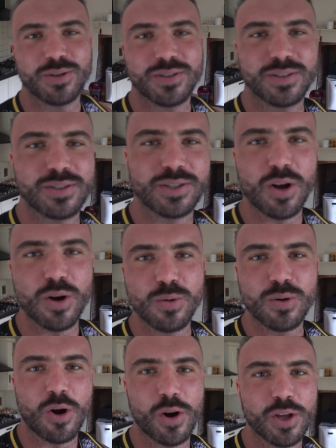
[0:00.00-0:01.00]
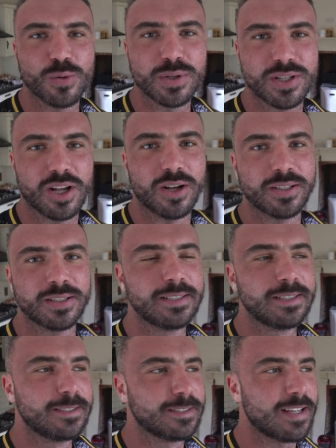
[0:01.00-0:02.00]
So cardio was done,
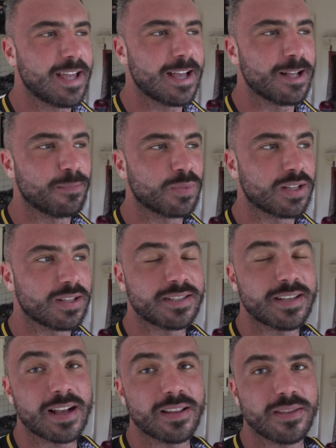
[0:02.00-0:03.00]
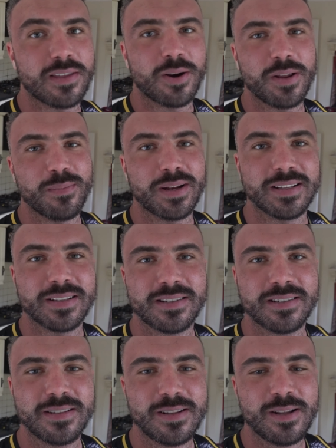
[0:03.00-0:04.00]
got the second 30
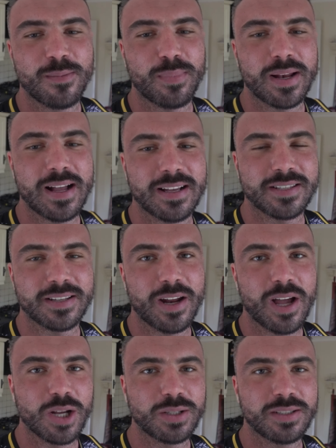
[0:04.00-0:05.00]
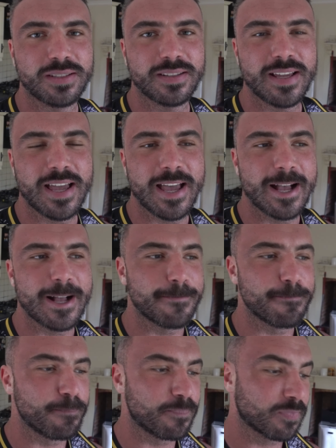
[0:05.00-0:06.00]
minutes blasted out.
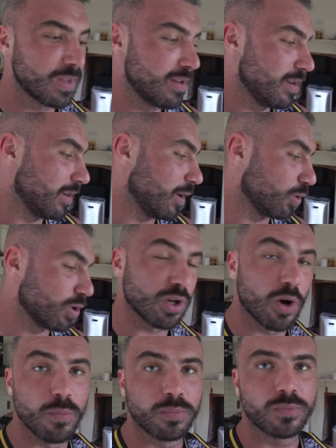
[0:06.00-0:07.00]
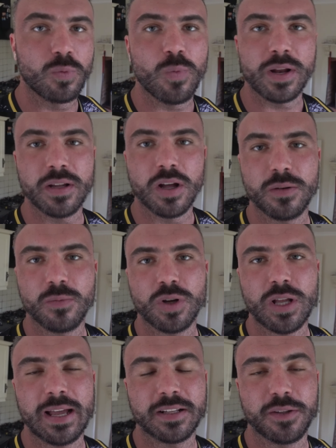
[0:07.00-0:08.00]
Then we're just home, went and
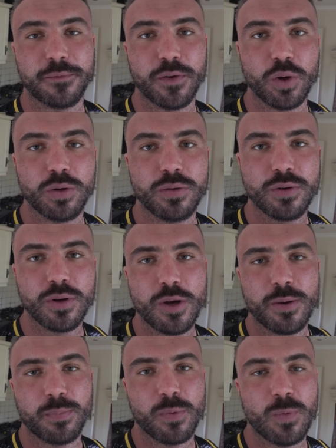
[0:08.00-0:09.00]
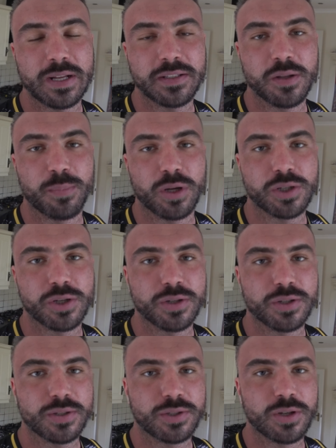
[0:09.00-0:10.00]
collected the food, went to the
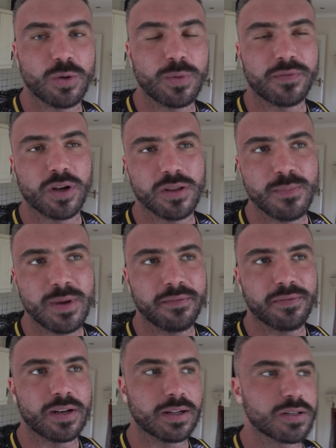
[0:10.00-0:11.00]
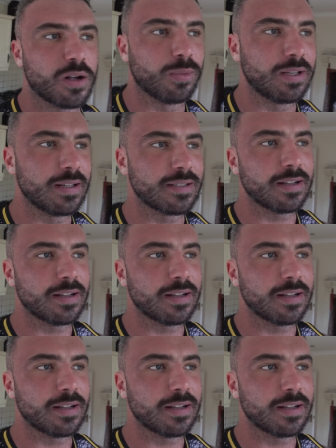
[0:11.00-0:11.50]
butcher's, so we've got the meat for the next couple of days.